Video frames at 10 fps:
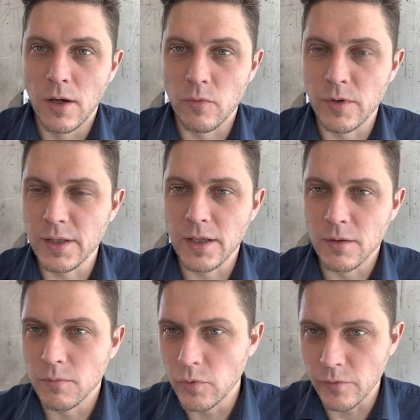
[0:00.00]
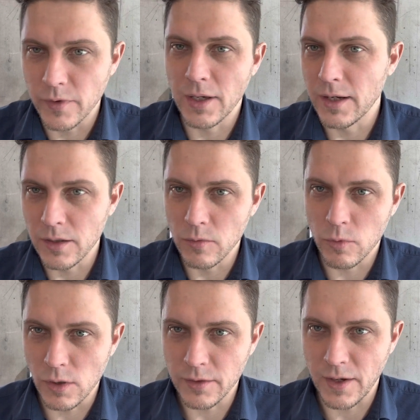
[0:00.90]
really moving any
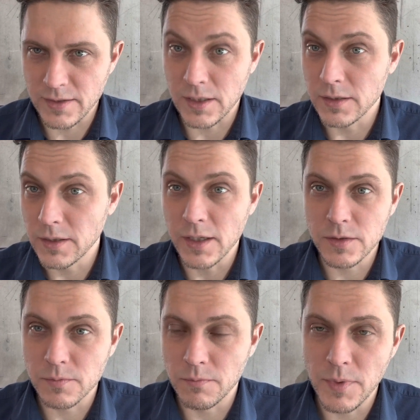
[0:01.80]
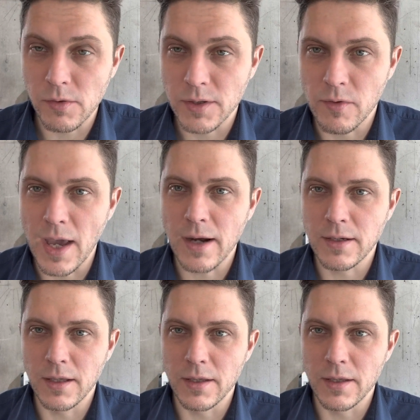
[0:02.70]
world events. He's merely reacting.